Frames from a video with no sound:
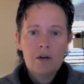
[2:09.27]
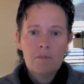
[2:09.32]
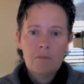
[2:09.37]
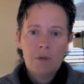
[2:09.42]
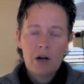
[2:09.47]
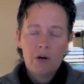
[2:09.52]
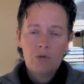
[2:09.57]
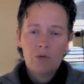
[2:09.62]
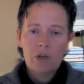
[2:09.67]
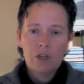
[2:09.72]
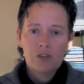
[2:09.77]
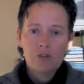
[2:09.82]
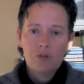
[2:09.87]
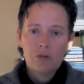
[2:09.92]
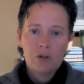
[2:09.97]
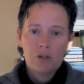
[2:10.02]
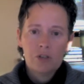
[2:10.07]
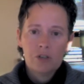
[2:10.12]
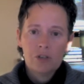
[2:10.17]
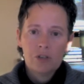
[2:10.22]
By
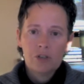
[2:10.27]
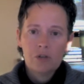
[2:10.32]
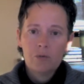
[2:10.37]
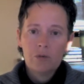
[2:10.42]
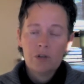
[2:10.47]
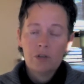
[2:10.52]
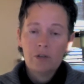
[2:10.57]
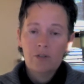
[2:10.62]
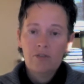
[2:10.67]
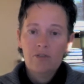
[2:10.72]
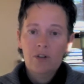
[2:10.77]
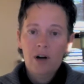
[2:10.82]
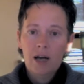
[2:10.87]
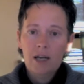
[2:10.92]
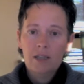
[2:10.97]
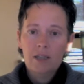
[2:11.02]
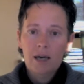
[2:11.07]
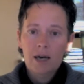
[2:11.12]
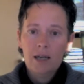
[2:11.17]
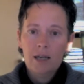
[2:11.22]
resources, I want to
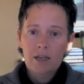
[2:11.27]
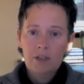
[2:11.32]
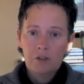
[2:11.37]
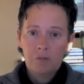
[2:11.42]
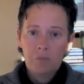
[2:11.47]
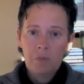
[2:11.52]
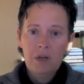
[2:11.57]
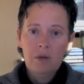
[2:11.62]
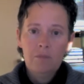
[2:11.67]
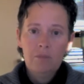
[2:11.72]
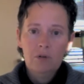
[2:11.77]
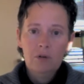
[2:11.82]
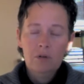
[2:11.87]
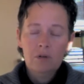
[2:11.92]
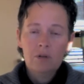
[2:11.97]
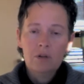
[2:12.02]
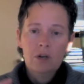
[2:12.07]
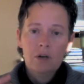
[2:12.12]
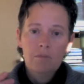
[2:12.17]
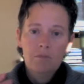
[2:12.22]
define that as people,
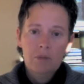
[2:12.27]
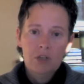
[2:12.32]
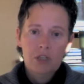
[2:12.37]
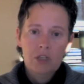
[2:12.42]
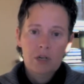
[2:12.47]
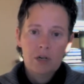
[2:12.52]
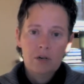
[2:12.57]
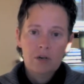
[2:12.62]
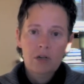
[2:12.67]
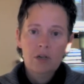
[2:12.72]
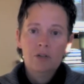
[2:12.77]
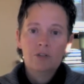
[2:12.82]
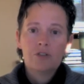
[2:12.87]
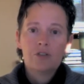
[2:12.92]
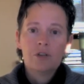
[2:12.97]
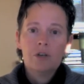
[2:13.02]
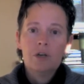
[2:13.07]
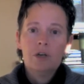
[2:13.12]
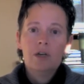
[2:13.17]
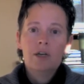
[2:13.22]

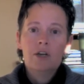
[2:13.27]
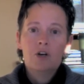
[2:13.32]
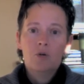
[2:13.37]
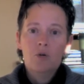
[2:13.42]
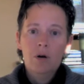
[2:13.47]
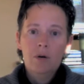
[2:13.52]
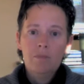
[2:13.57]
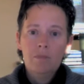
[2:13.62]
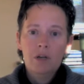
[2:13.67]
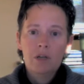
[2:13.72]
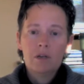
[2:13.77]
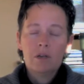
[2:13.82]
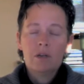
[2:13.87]
materials, equipment.